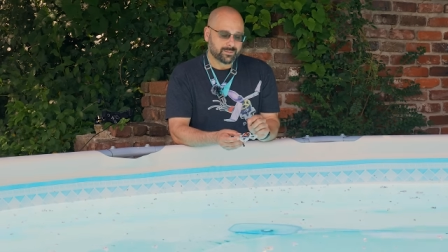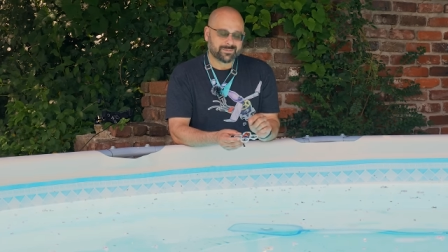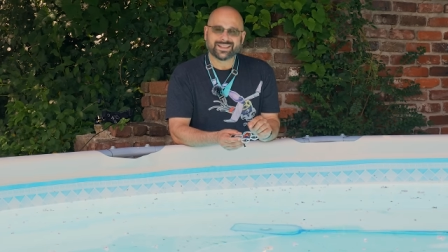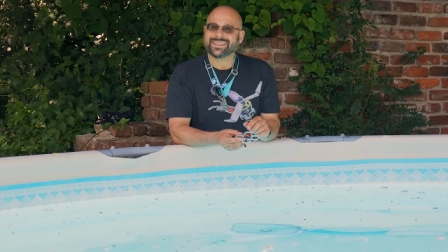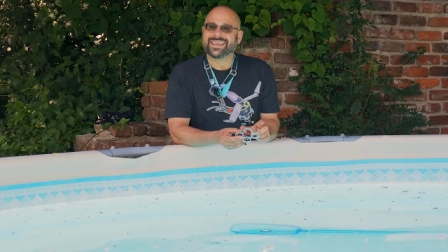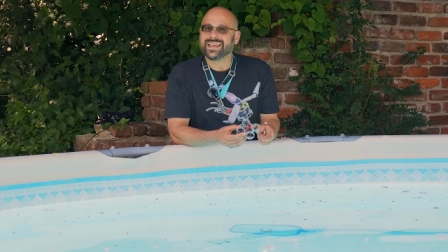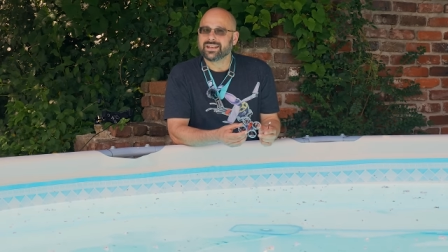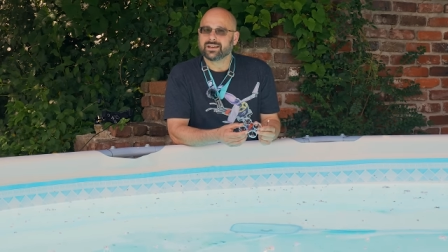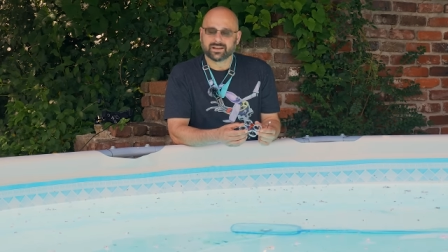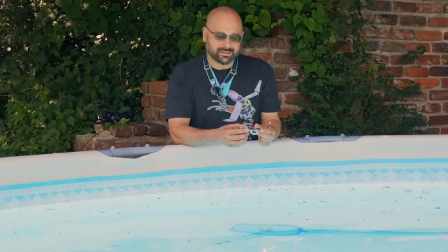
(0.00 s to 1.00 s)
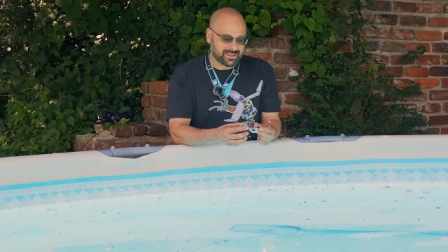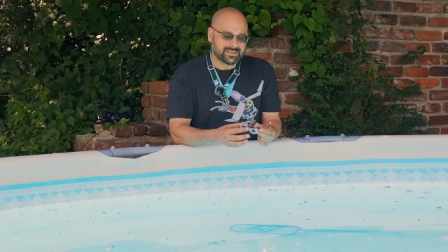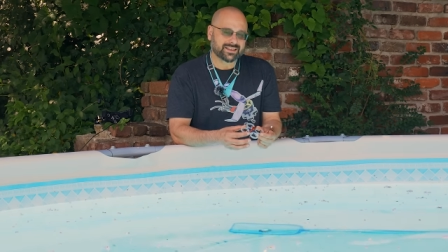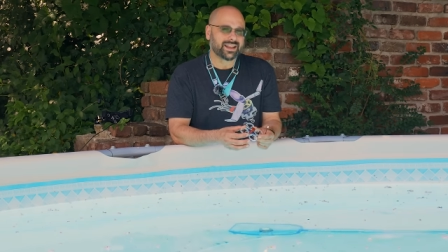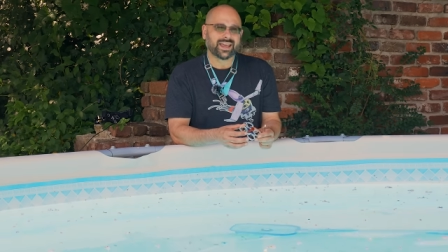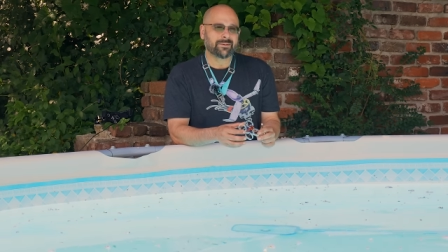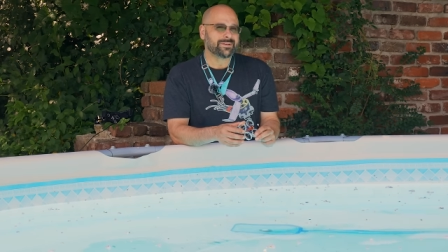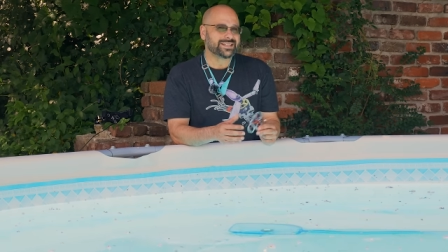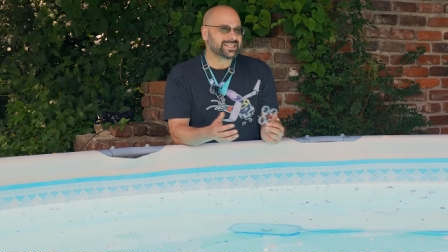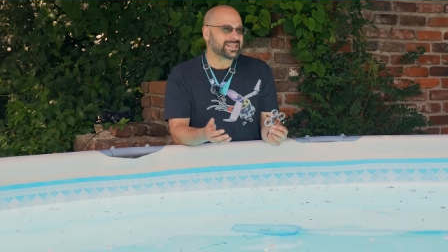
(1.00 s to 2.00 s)
But then a thing that
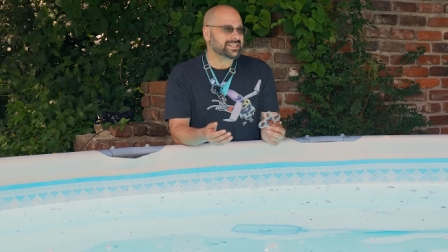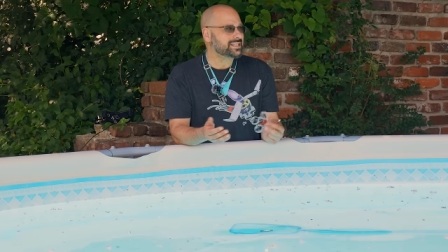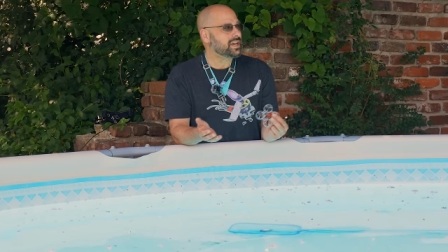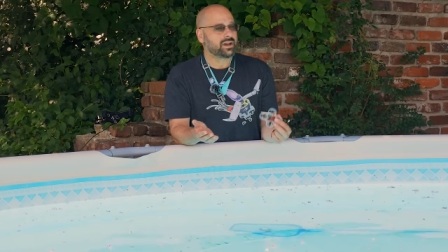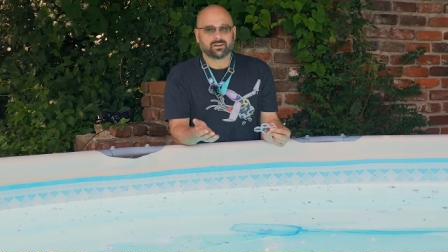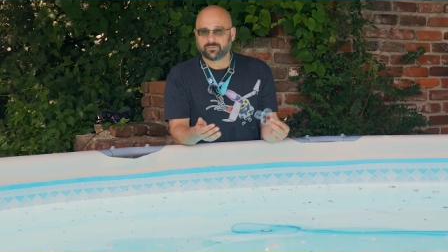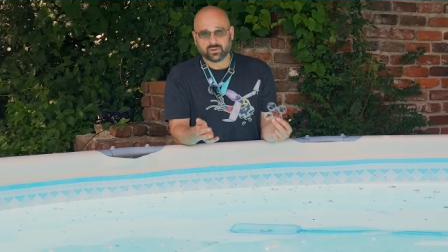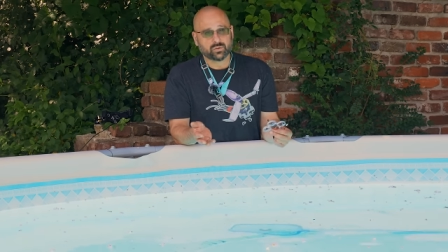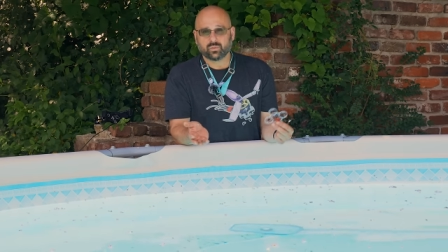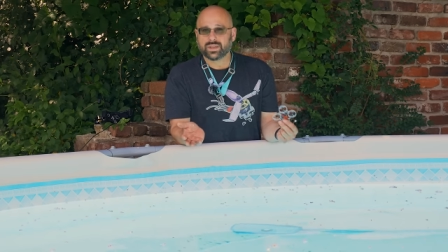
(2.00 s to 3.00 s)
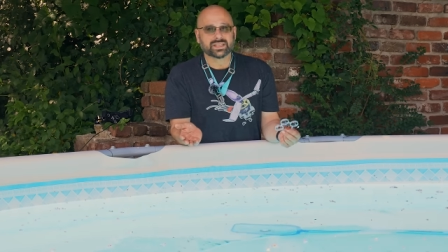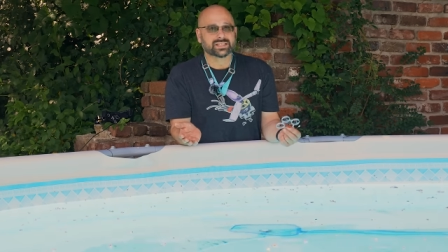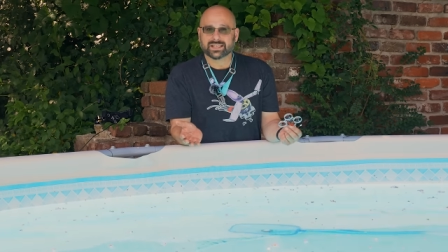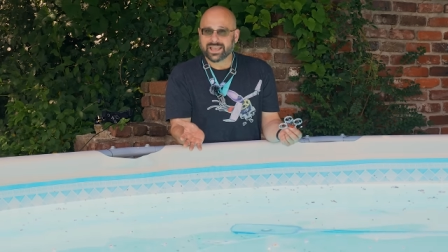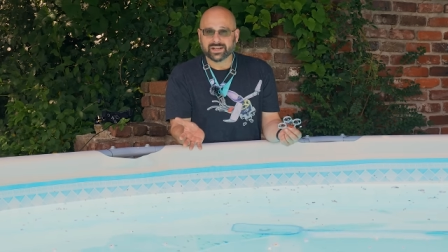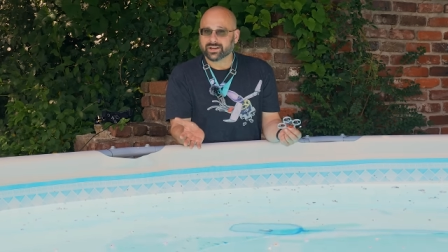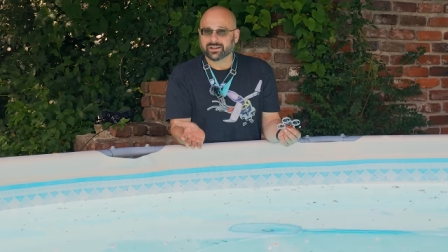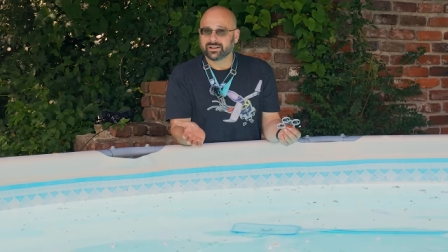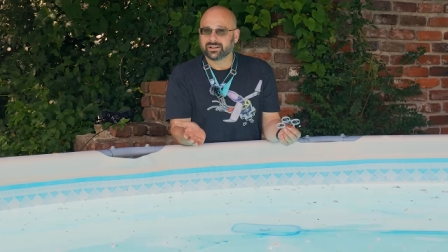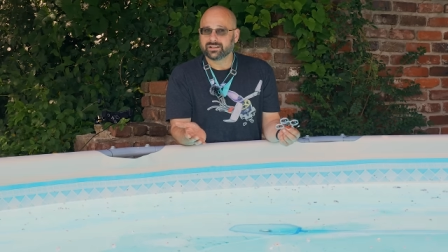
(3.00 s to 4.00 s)
happens is a few weeks later,